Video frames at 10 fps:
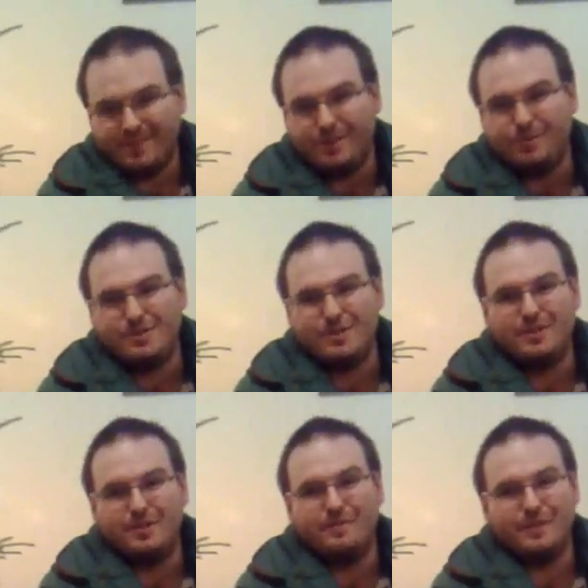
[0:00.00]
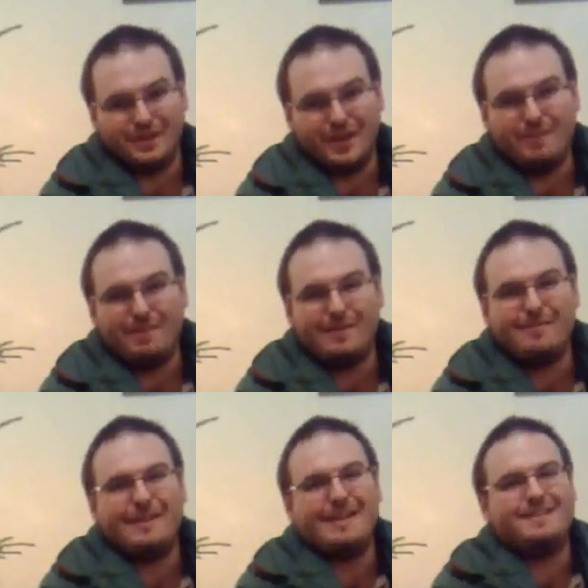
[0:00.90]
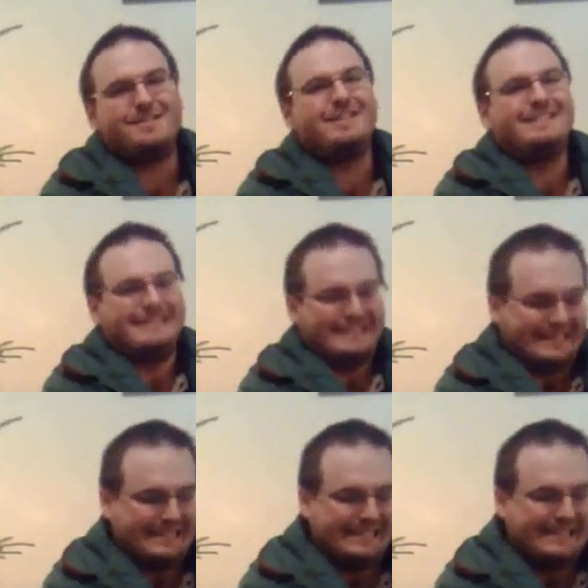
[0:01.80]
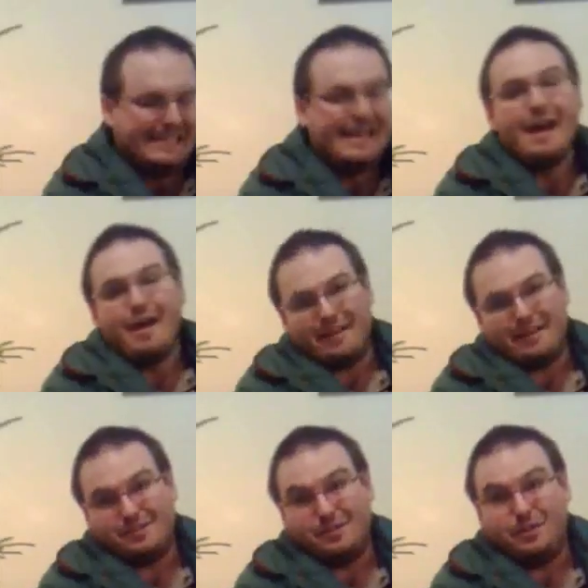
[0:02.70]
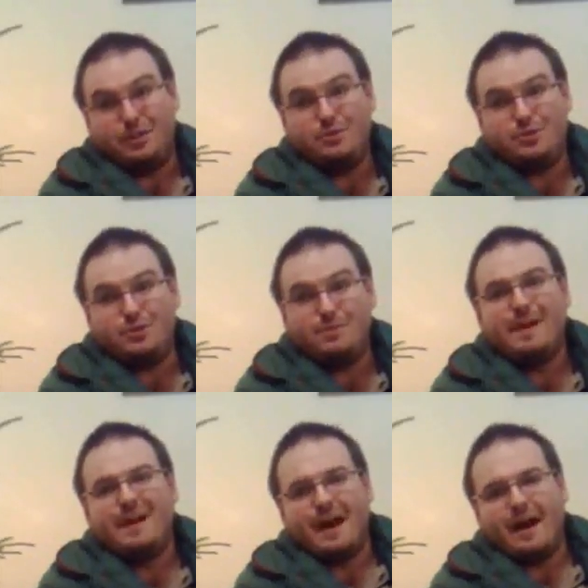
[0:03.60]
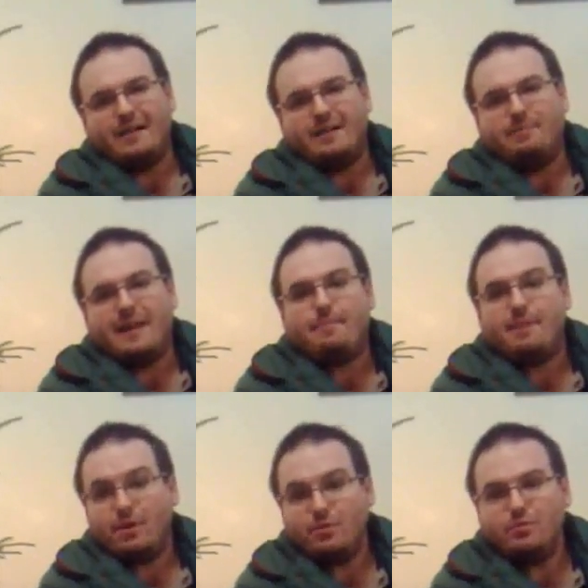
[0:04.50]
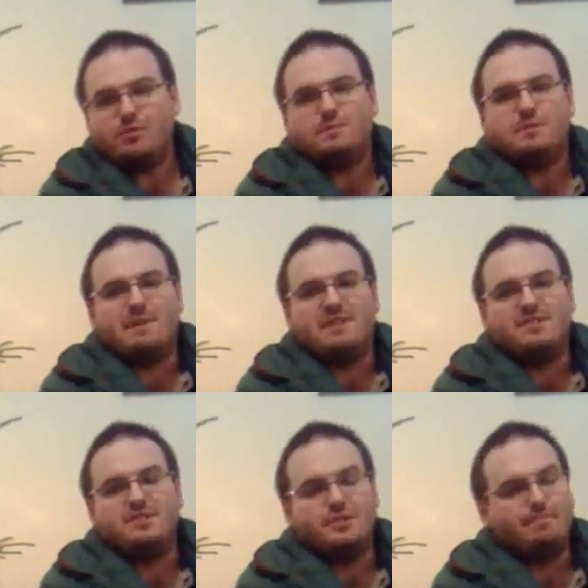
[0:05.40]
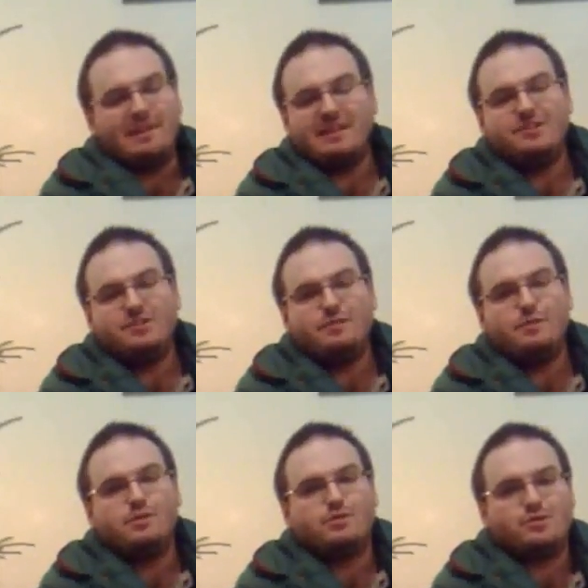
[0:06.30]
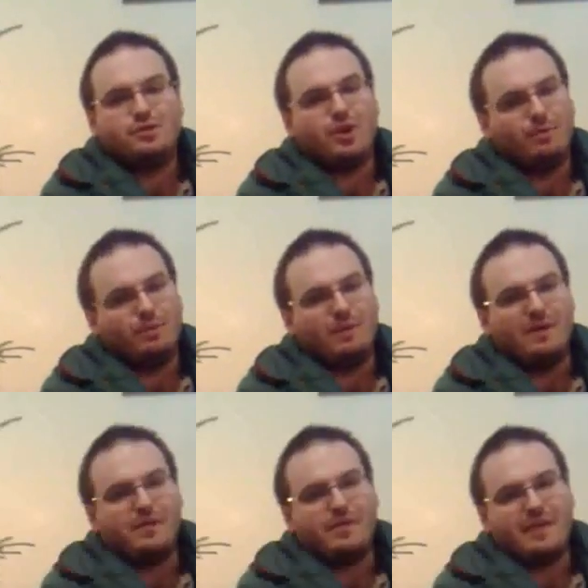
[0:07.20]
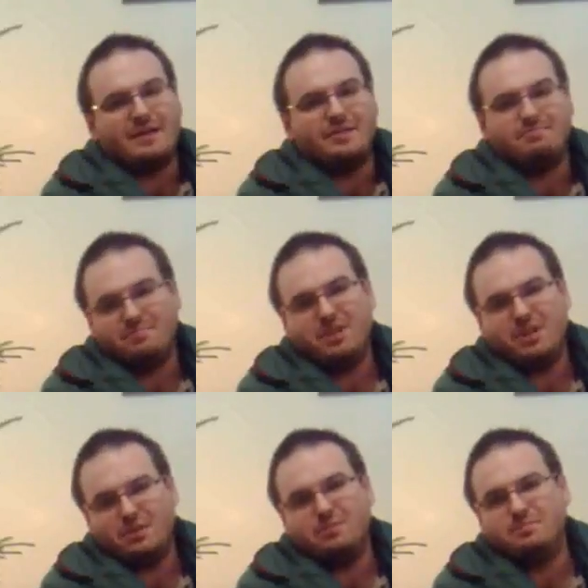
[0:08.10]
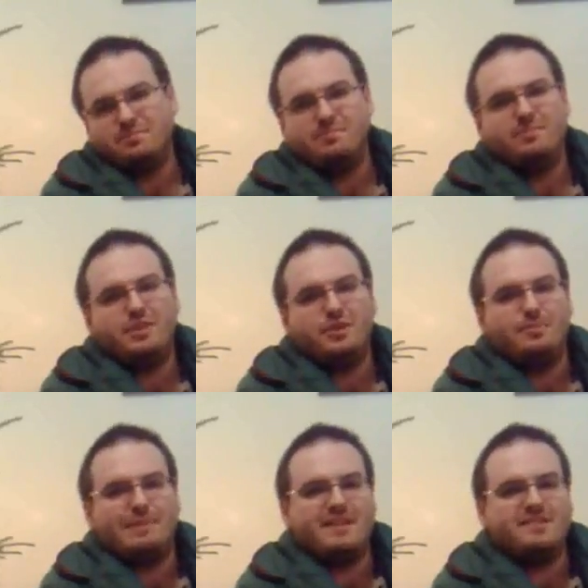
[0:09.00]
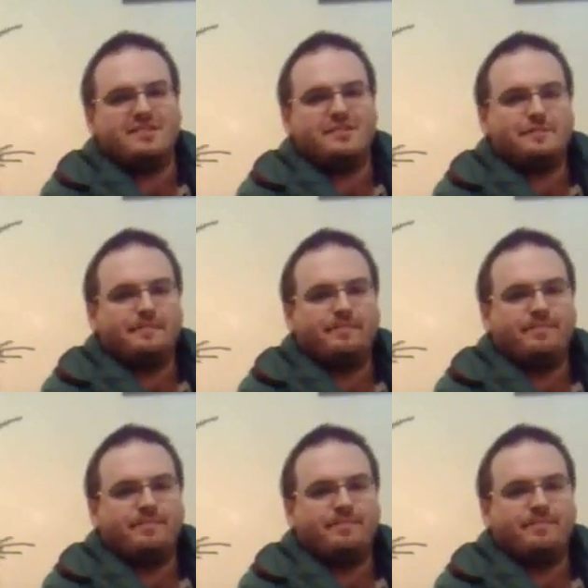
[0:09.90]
Don't turn over, you can iPlayer it later. Thanks to the YouTube, I can put out my own Christmas message to millions of you across the Commonwealth and, you know, the other places.